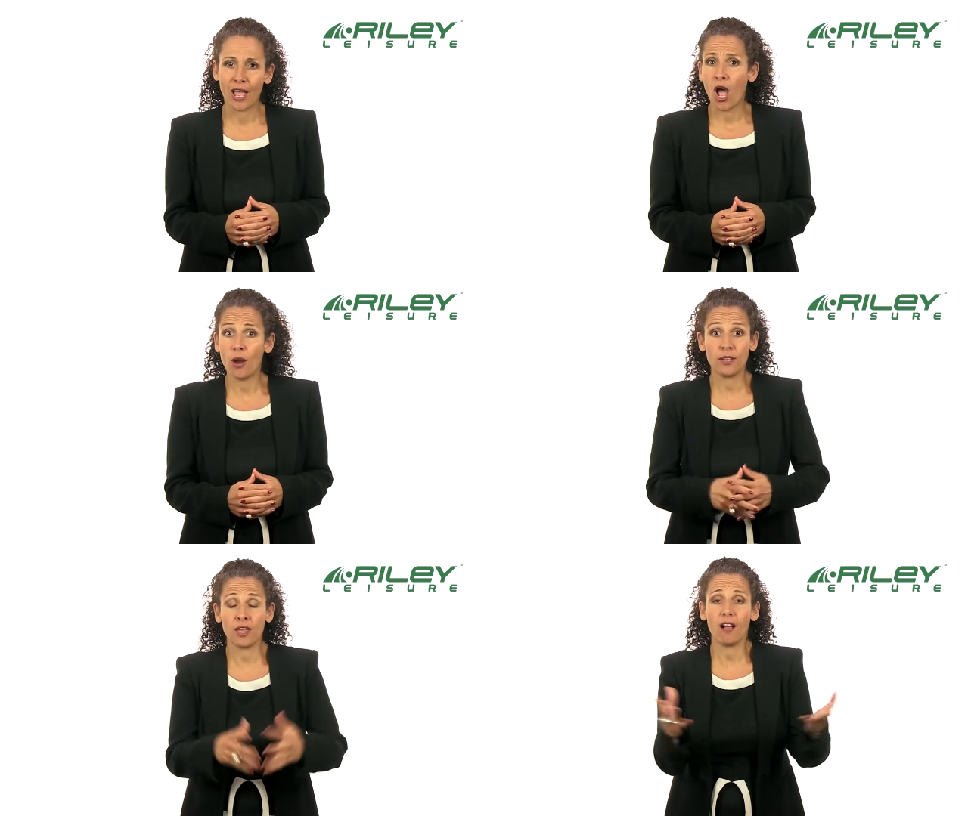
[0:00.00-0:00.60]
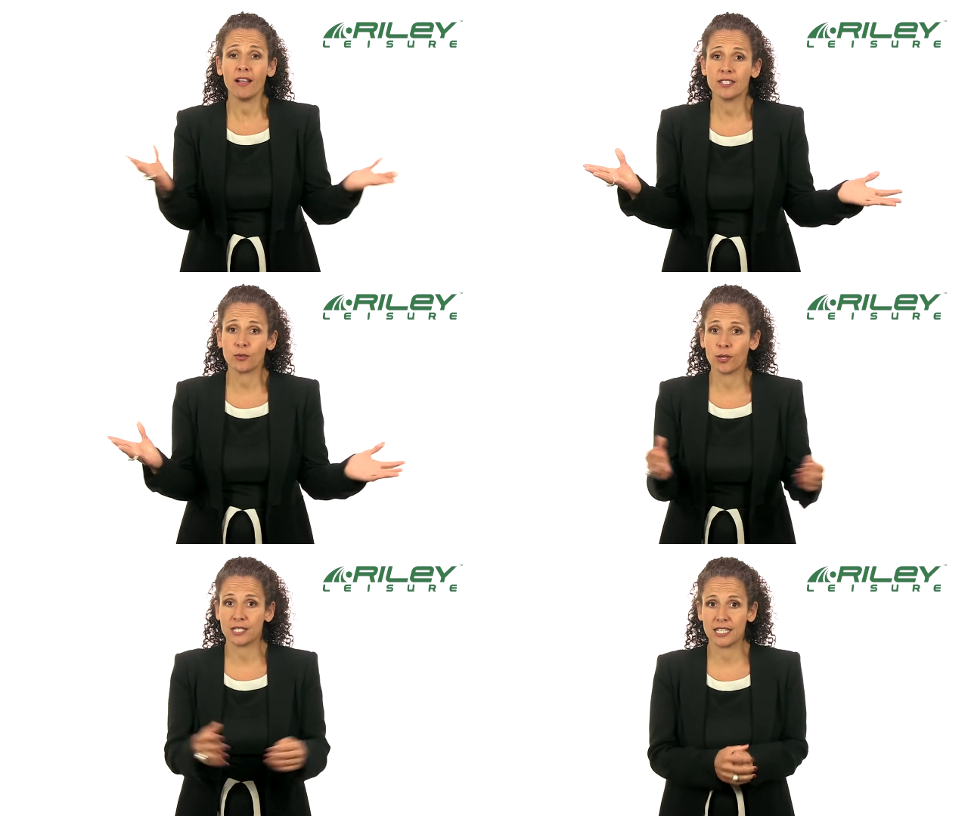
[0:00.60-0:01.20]
Only the highest
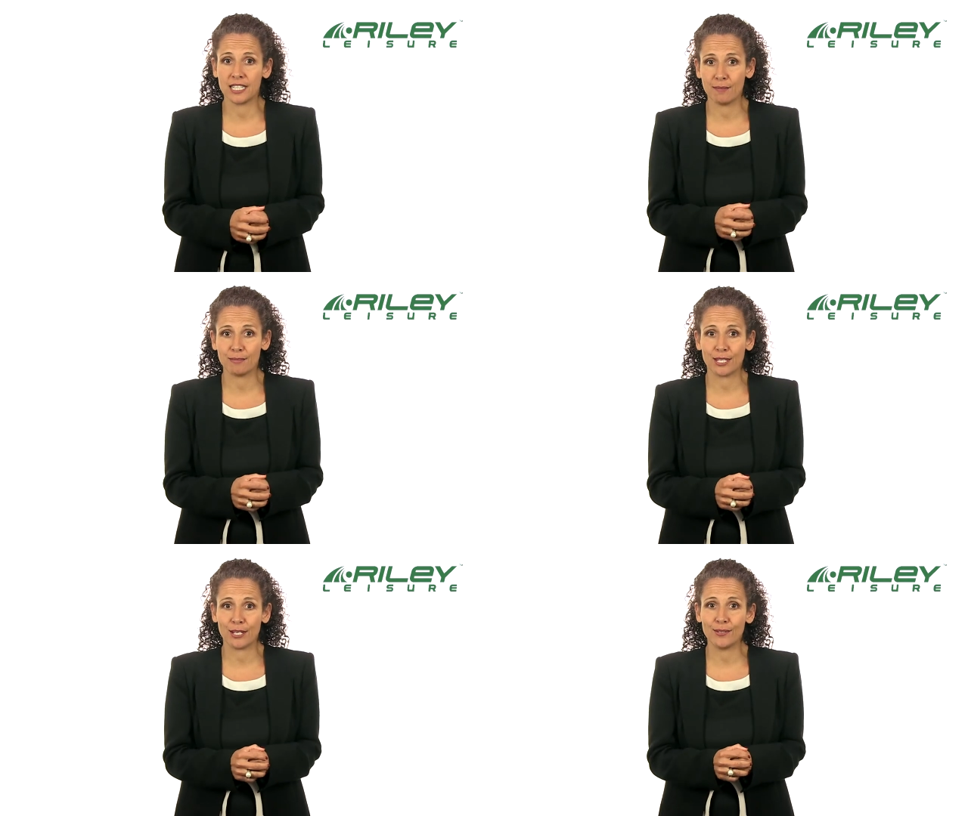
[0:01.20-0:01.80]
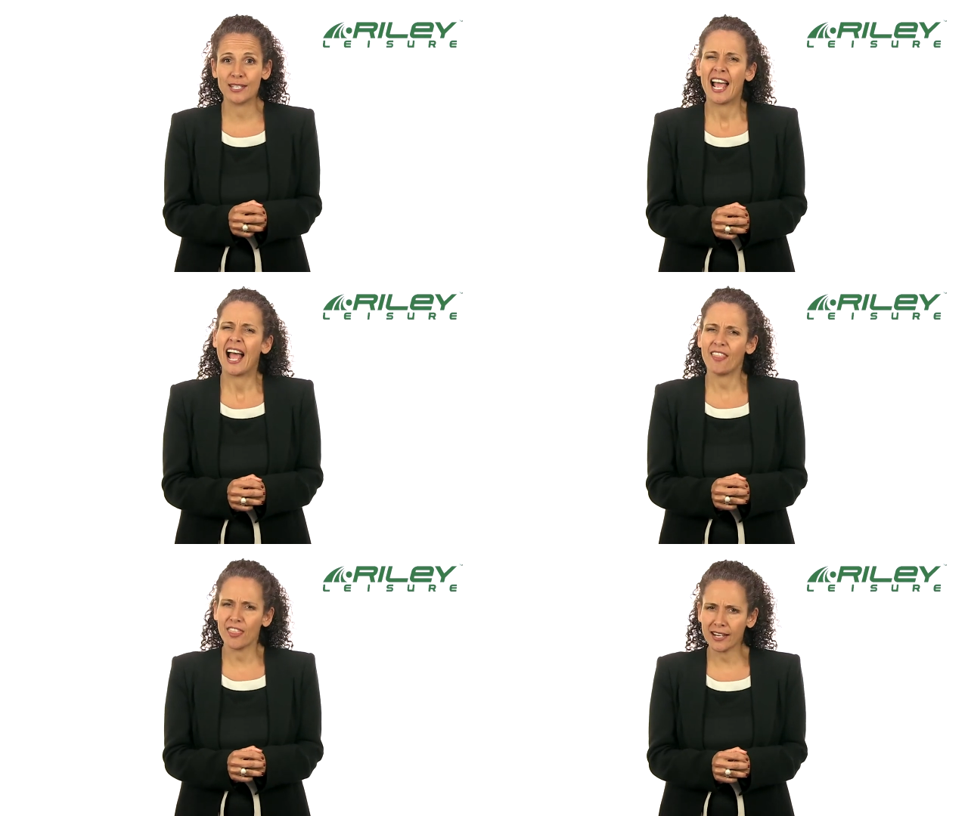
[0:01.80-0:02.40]
quality tips are used,
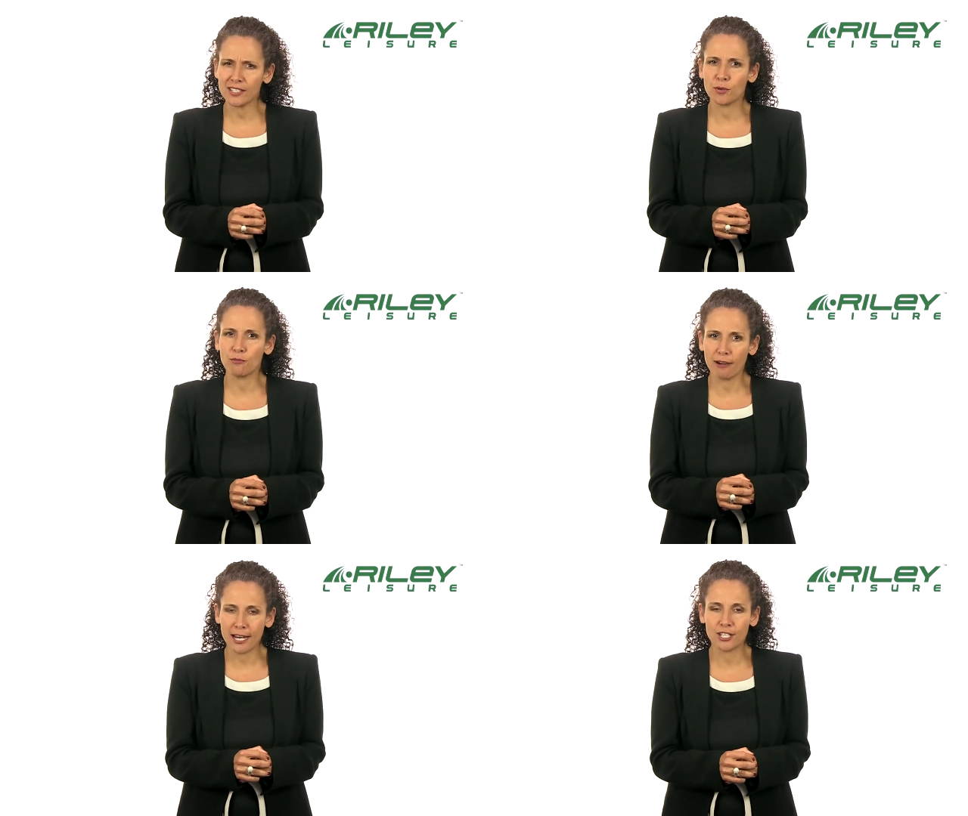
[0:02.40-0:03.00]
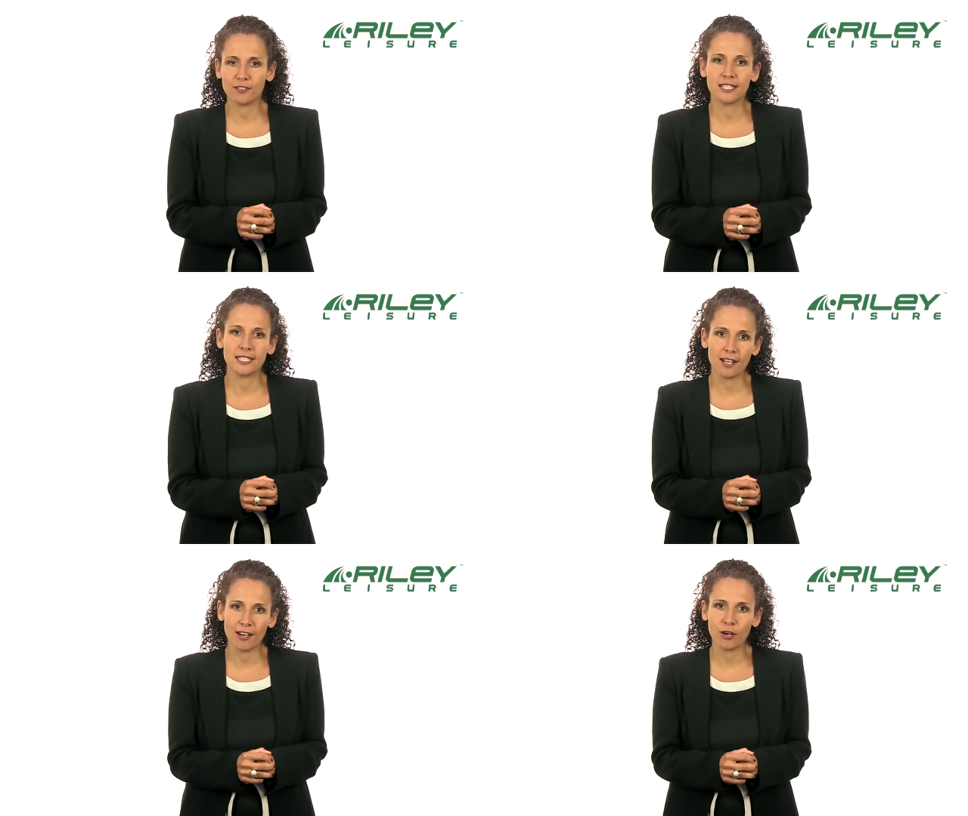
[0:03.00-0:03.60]
and thanks to a range of
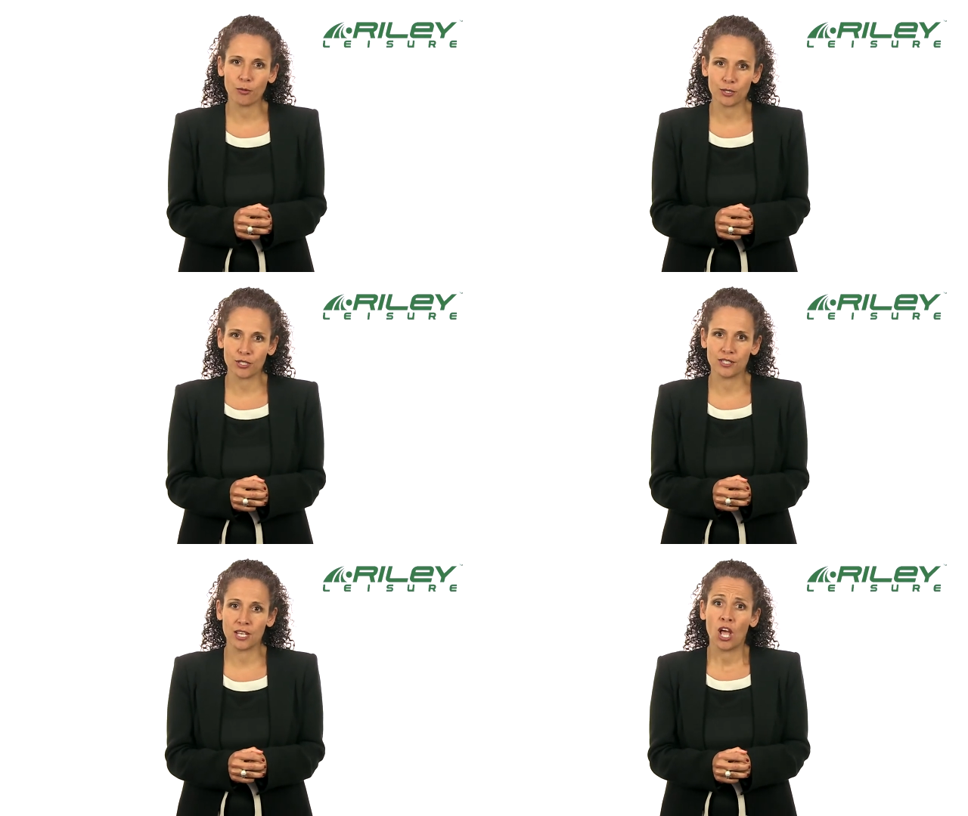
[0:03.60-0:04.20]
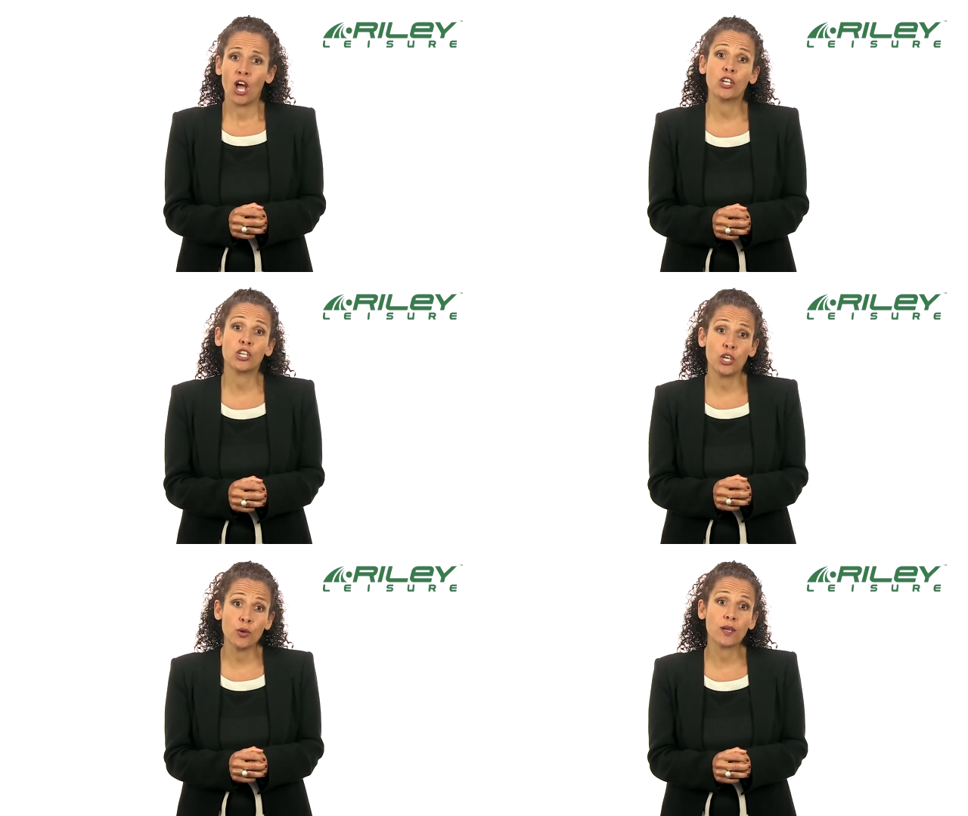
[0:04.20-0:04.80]
design options, a
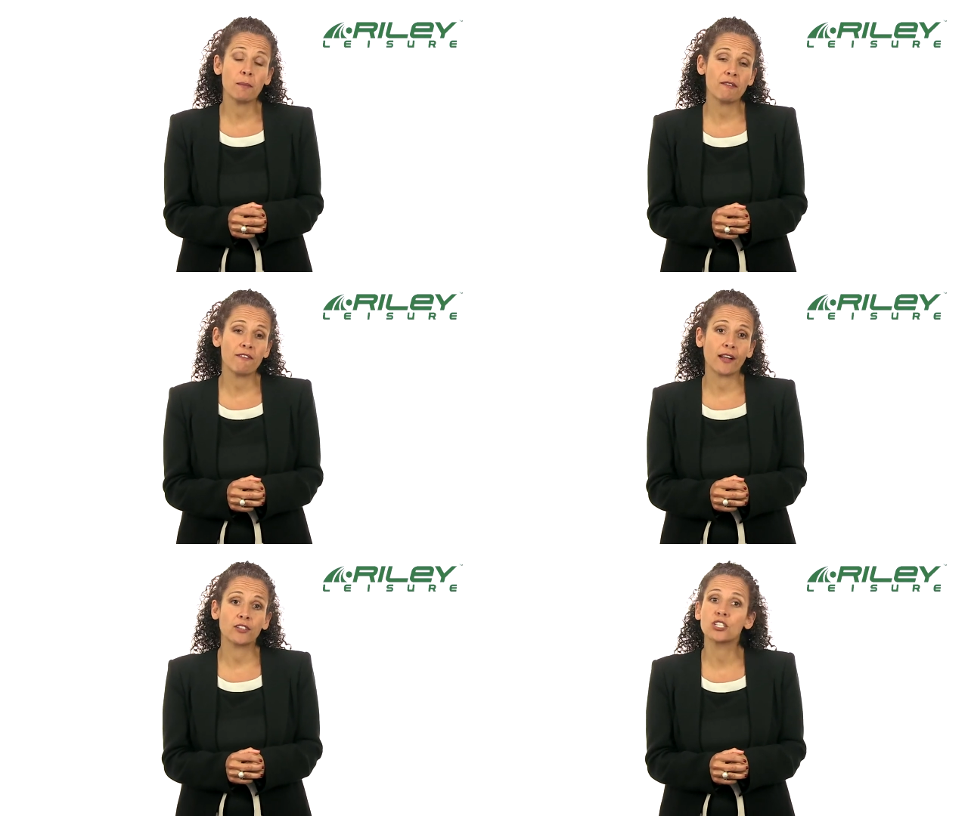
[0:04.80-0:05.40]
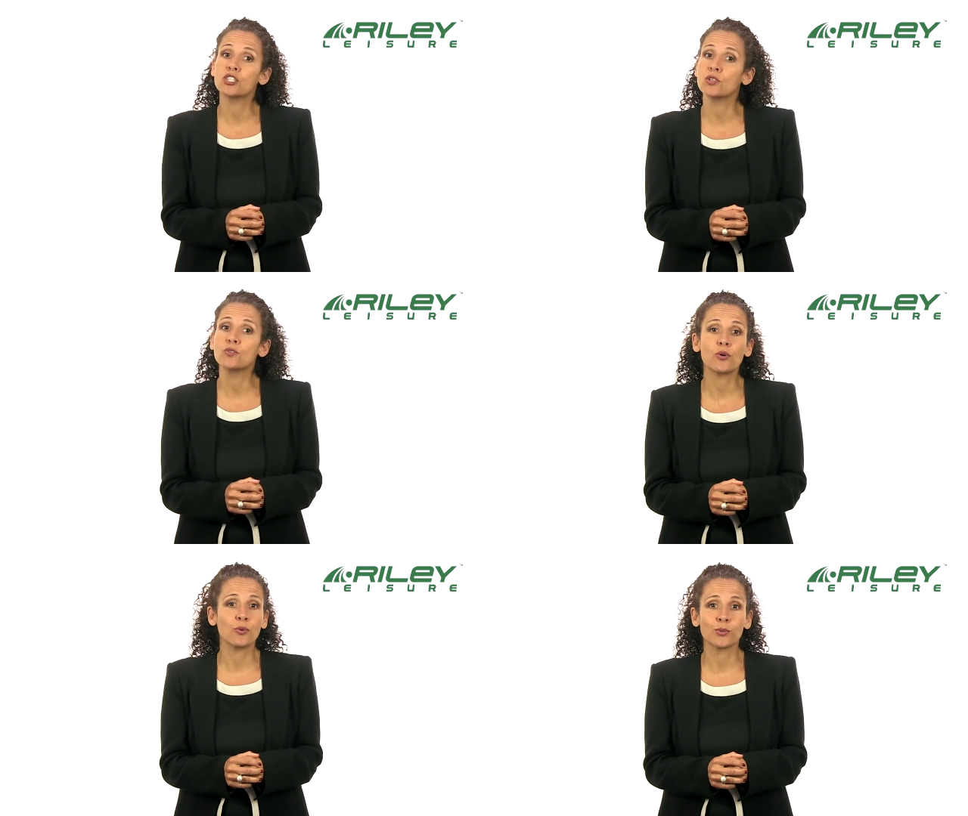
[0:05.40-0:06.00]
Q can be found to suit
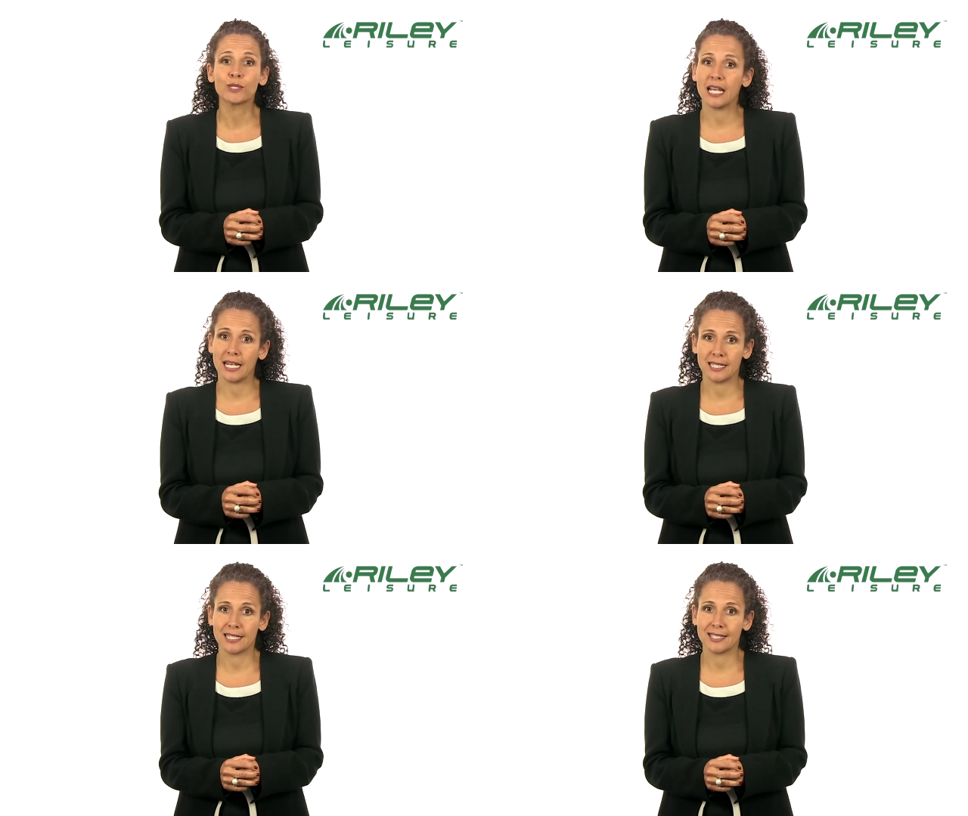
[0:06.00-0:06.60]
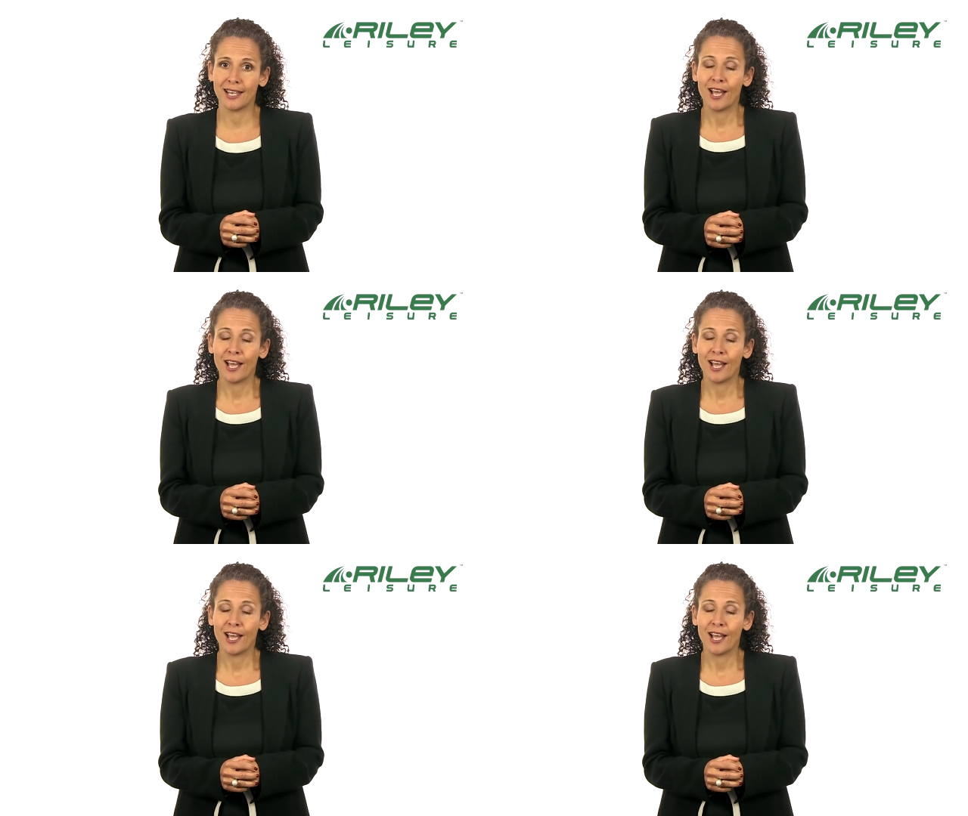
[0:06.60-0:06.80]
all tastes.